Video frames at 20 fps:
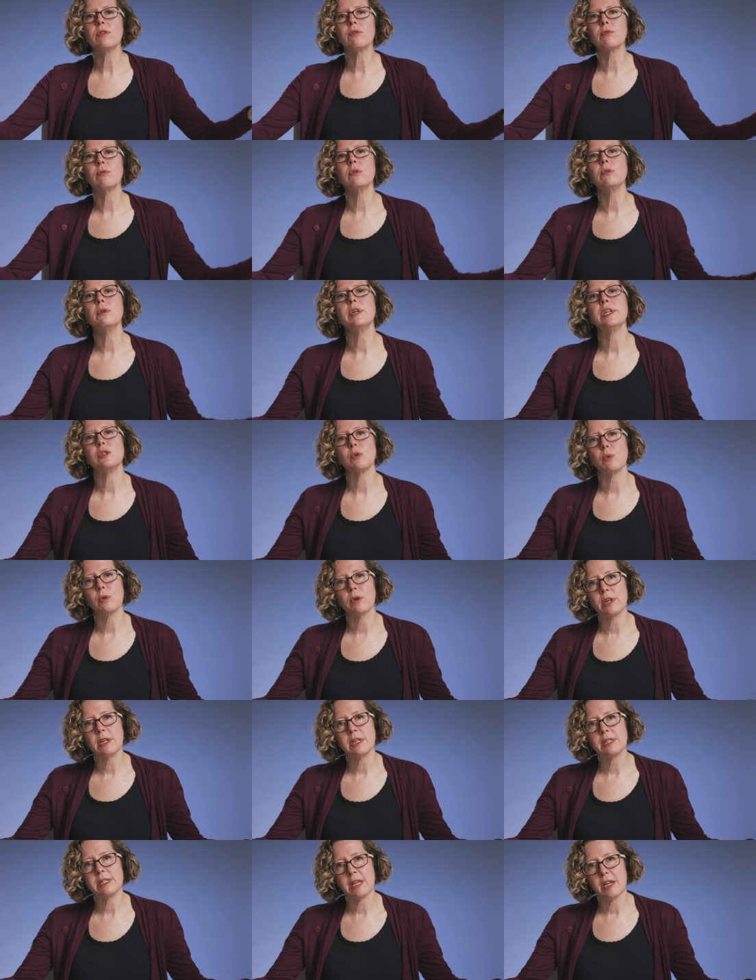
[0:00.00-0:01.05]
through his
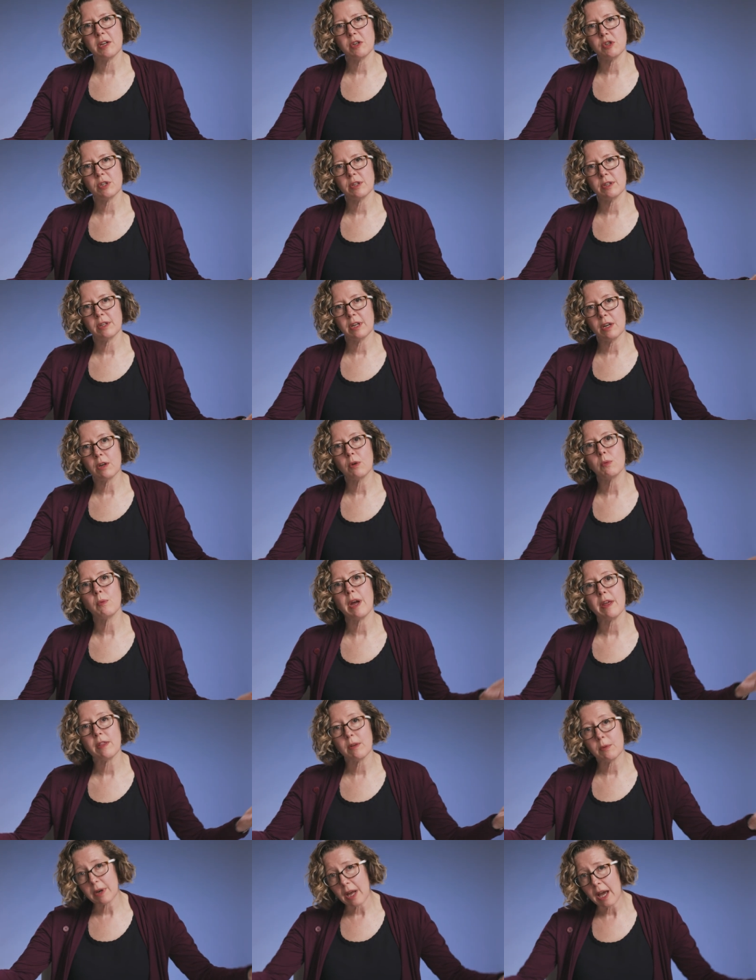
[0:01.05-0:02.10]
organization in a
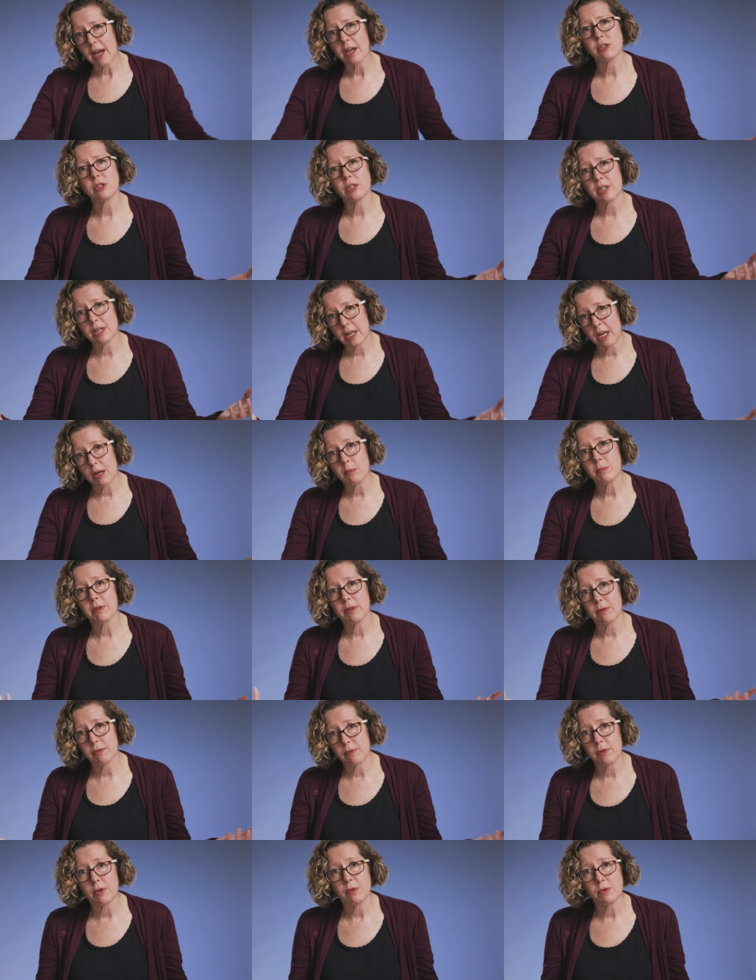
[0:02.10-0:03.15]
way that would actually enable
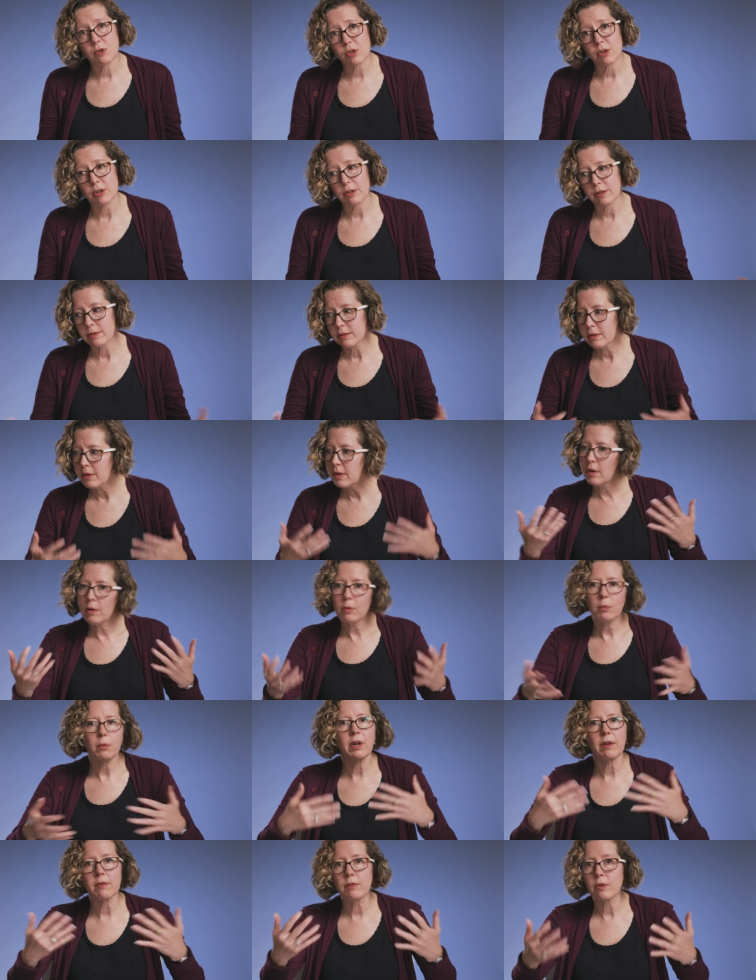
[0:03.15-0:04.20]
the future,
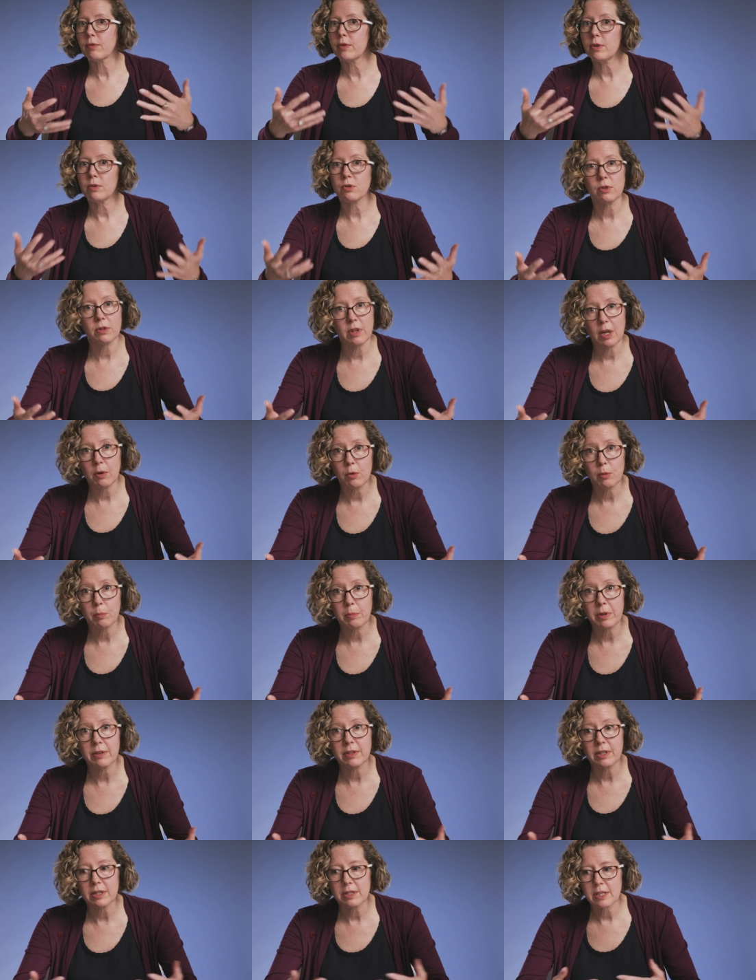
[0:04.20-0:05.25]
whatever future they were
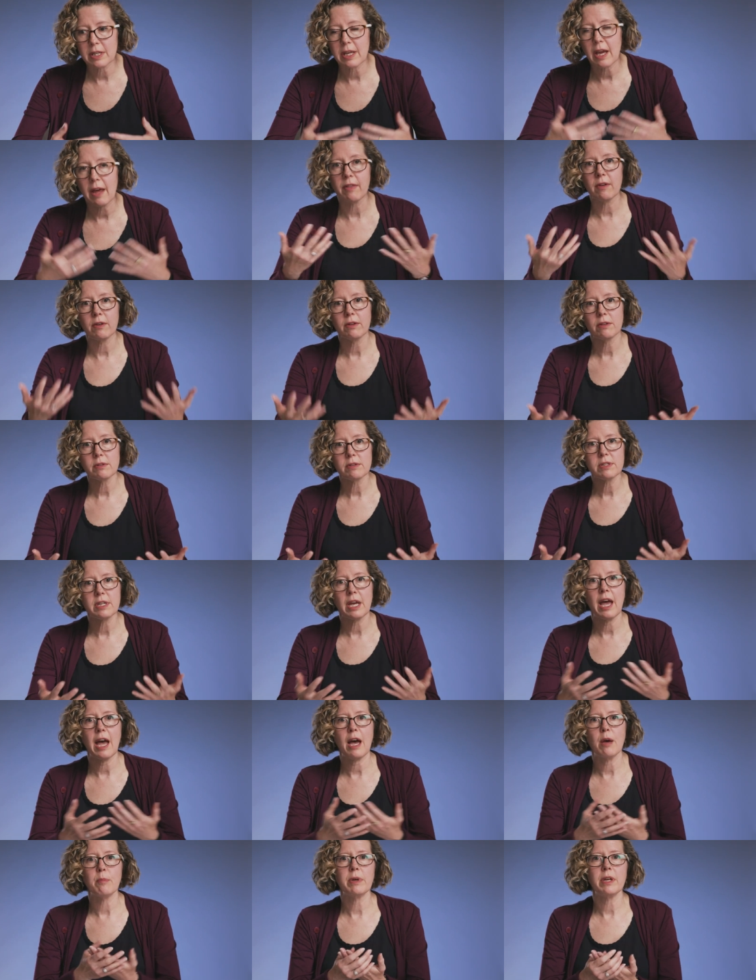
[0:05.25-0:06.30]
building together, to
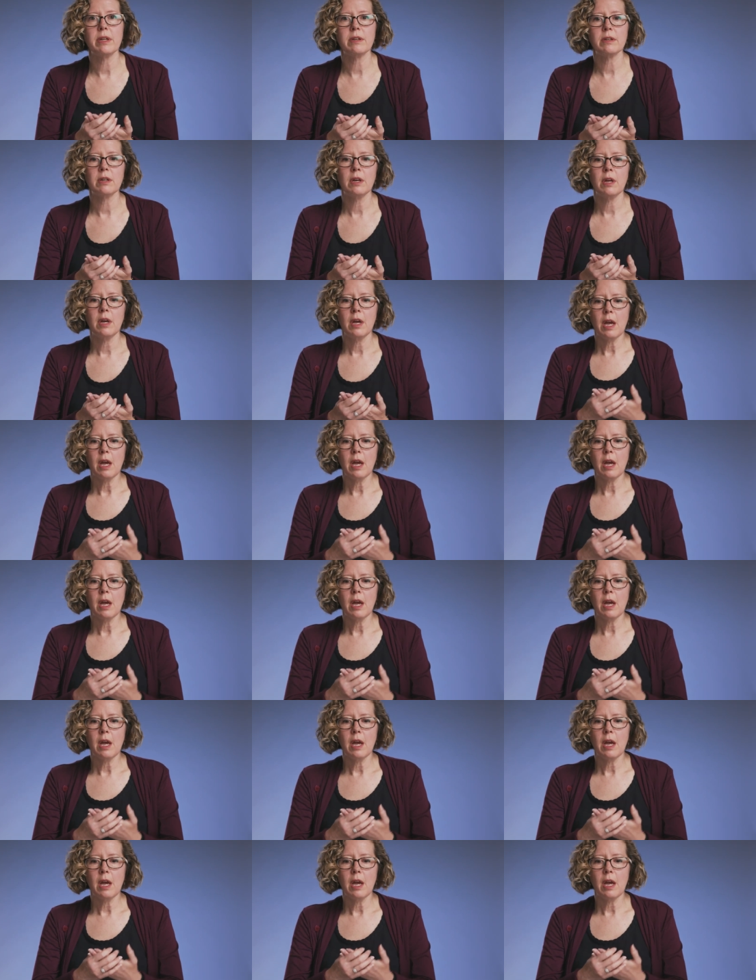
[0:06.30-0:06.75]
happen.